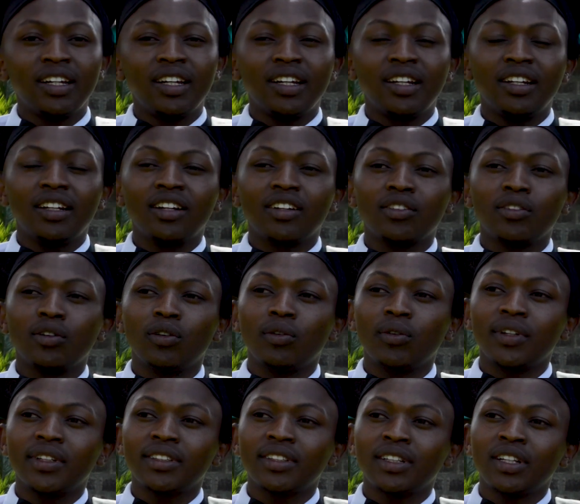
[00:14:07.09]
and he has
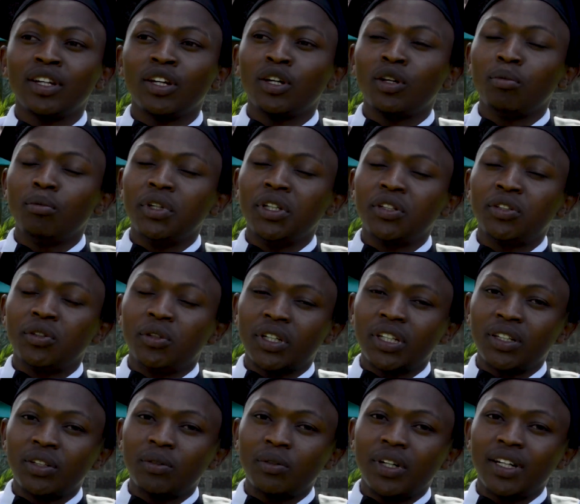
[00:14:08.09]
always been
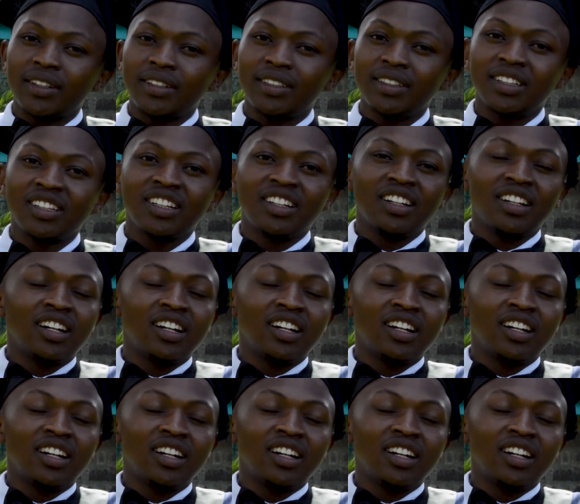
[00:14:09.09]
talking to us.